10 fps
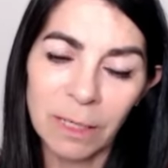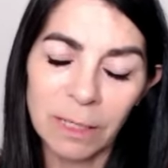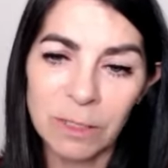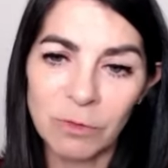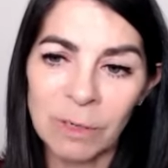
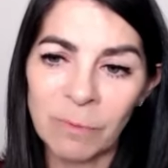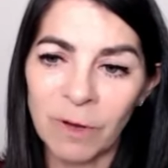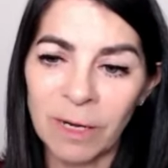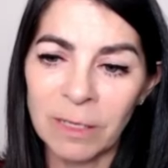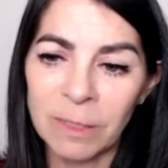extreme
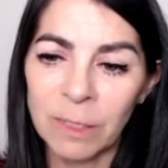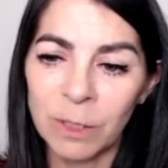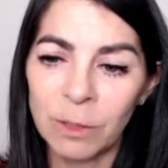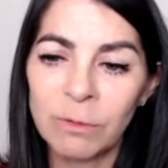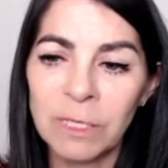violence that
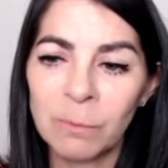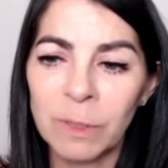you did,